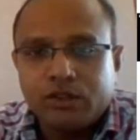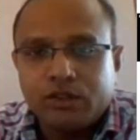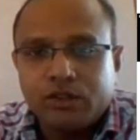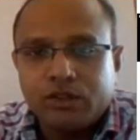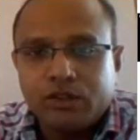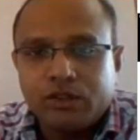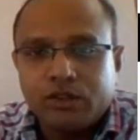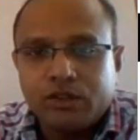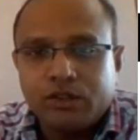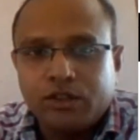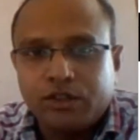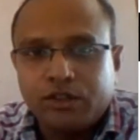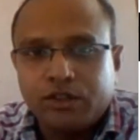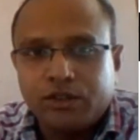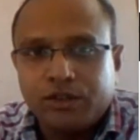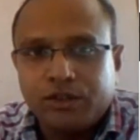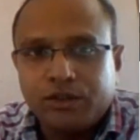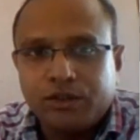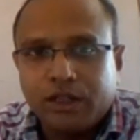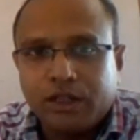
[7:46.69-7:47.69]

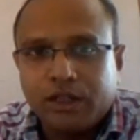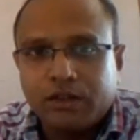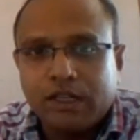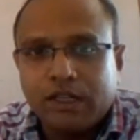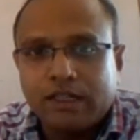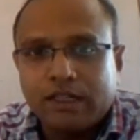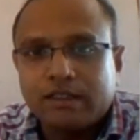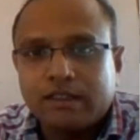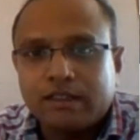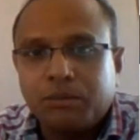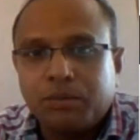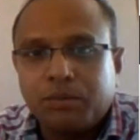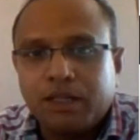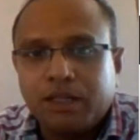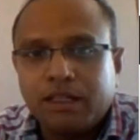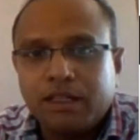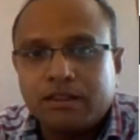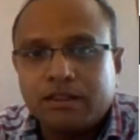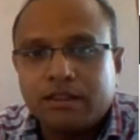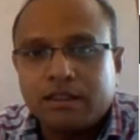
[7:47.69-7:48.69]
So one of the
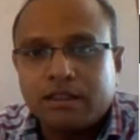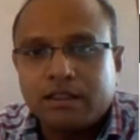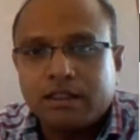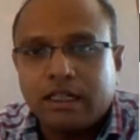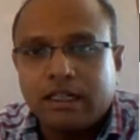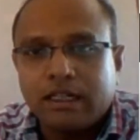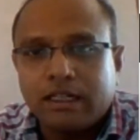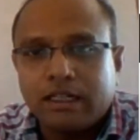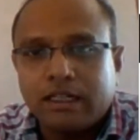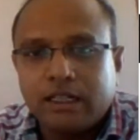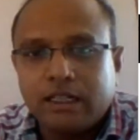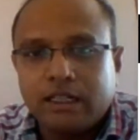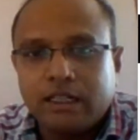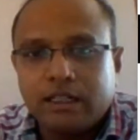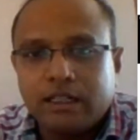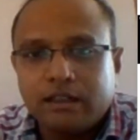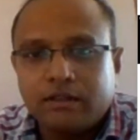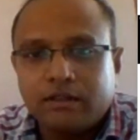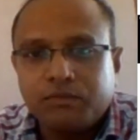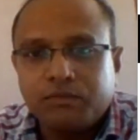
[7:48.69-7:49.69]
example is
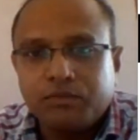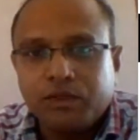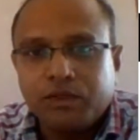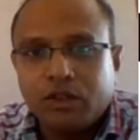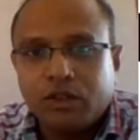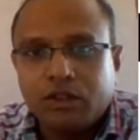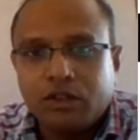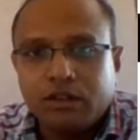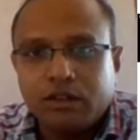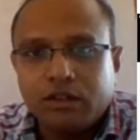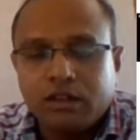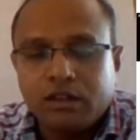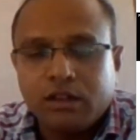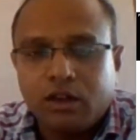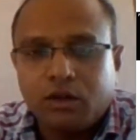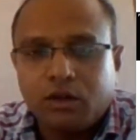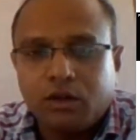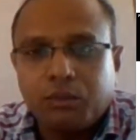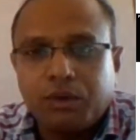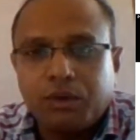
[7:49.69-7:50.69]
connecting
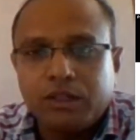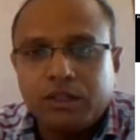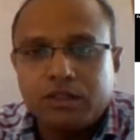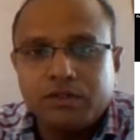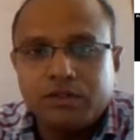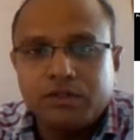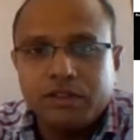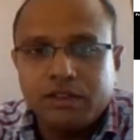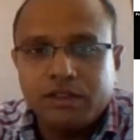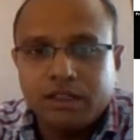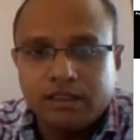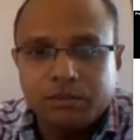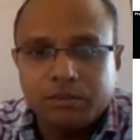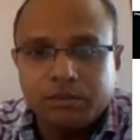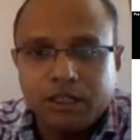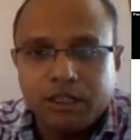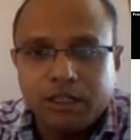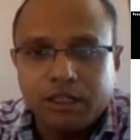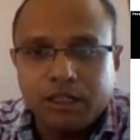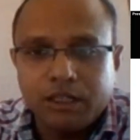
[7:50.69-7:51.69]
components with the
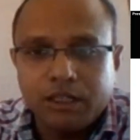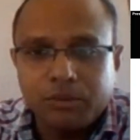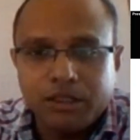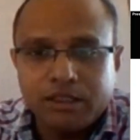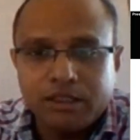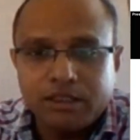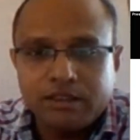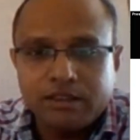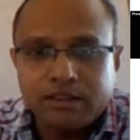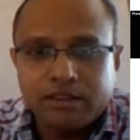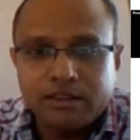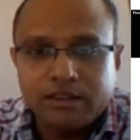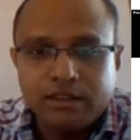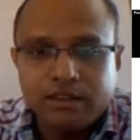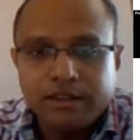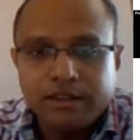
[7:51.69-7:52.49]
dissimilar meshes.